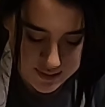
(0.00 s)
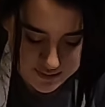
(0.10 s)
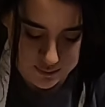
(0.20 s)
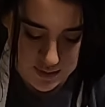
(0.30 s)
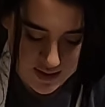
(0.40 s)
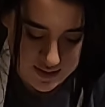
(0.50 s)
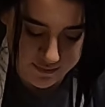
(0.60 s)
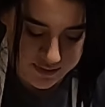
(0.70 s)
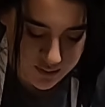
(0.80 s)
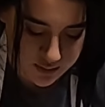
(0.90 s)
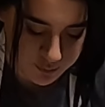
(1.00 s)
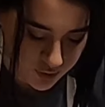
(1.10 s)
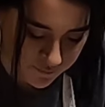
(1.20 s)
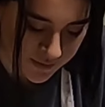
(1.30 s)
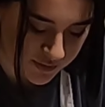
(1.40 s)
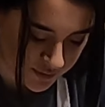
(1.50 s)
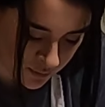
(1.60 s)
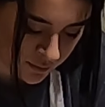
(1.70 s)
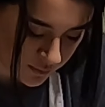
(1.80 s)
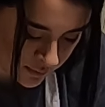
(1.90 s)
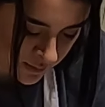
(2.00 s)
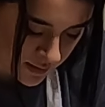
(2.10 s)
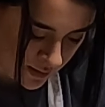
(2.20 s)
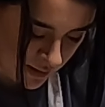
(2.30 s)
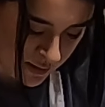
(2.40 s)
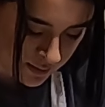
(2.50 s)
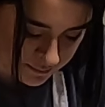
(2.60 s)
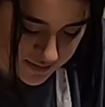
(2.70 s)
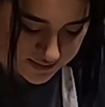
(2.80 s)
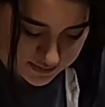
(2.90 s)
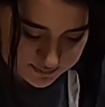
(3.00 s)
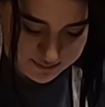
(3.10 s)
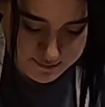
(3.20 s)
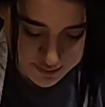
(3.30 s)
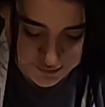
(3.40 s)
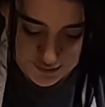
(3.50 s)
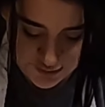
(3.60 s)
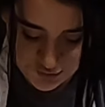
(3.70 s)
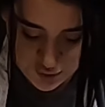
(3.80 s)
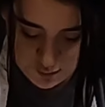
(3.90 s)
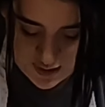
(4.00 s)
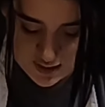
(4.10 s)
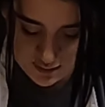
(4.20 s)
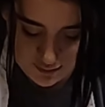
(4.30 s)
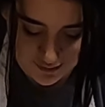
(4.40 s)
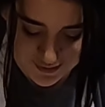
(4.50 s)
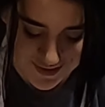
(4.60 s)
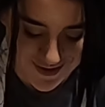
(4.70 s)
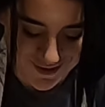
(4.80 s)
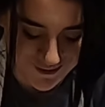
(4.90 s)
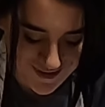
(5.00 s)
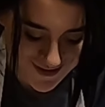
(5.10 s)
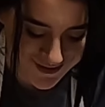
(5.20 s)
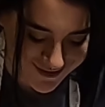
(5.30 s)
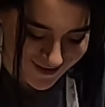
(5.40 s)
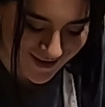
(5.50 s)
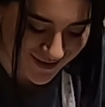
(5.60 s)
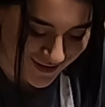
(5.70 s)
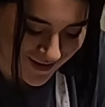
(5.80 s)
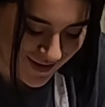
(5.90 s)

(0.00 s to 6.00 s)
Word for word: And it's okay if it's not a perfect circle. These can be melted snowman rather than